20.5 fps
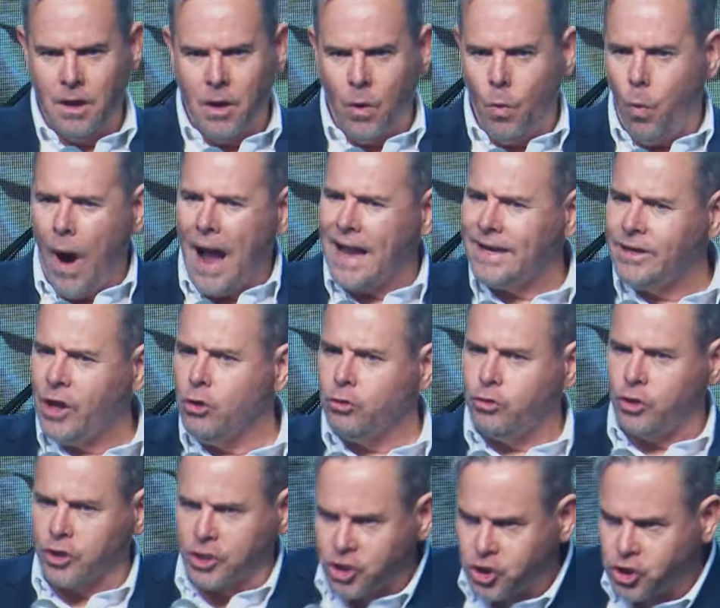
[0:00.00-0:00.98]
Why don't
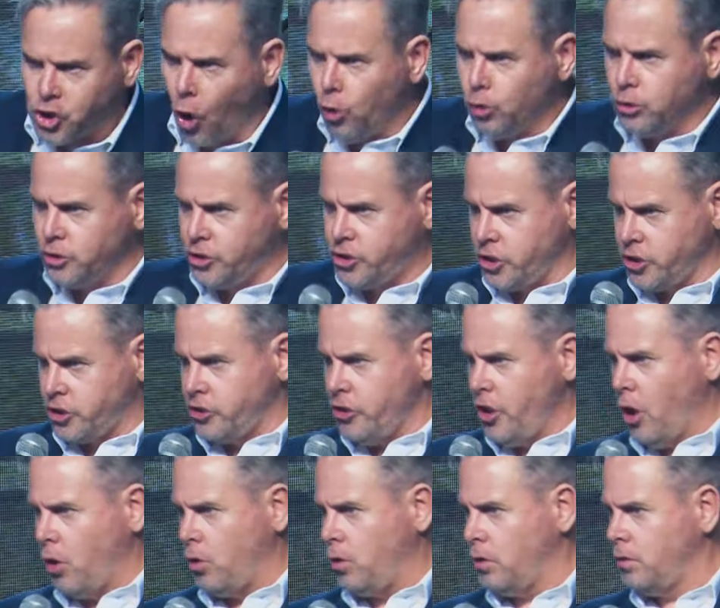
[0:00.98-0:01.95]
the soldiers know?